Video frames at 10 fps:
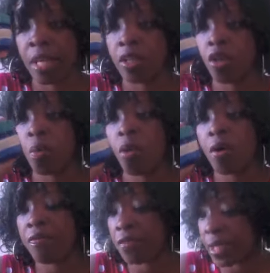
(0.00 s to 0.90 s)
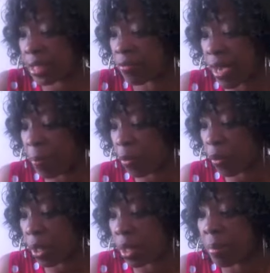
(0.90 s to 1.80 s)
No more Vicks Vapor
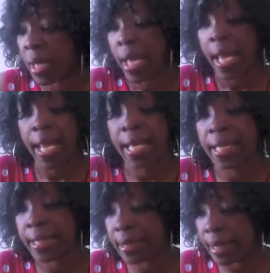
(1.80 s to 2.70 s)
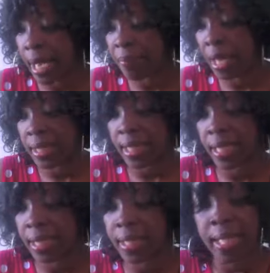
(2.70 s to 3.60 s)
Rub, and I'm not
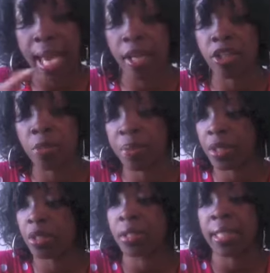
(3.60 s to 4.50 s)
taking any allergy pills,